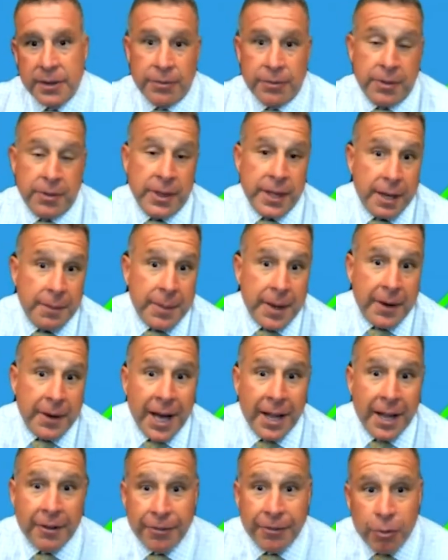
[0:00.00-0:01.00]
Now, if you think
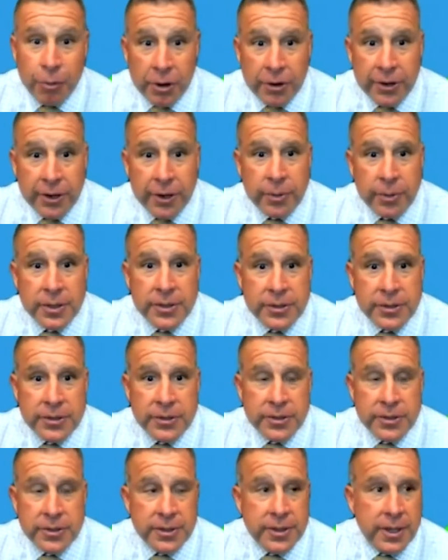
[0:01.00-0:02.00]
about California, which
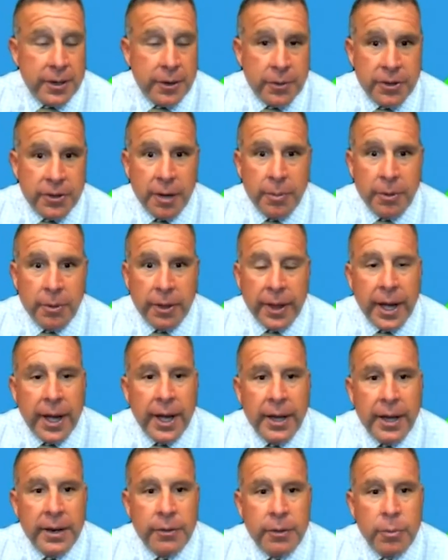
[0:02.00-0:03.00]
is double
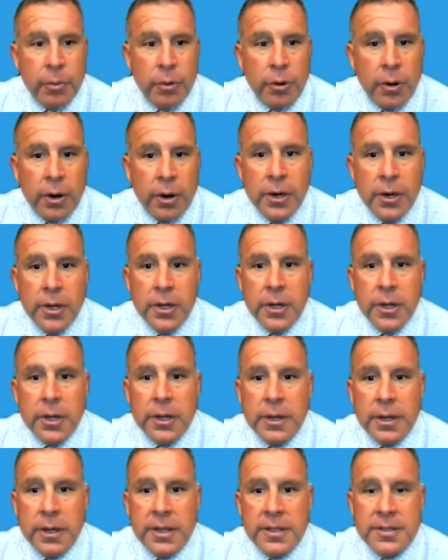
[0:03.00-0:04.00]
that or more,
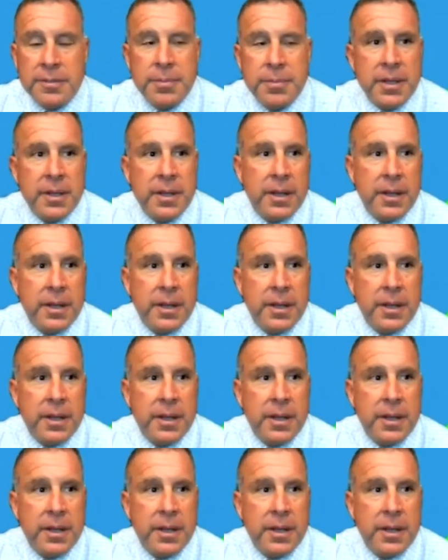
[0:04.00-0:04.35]
then this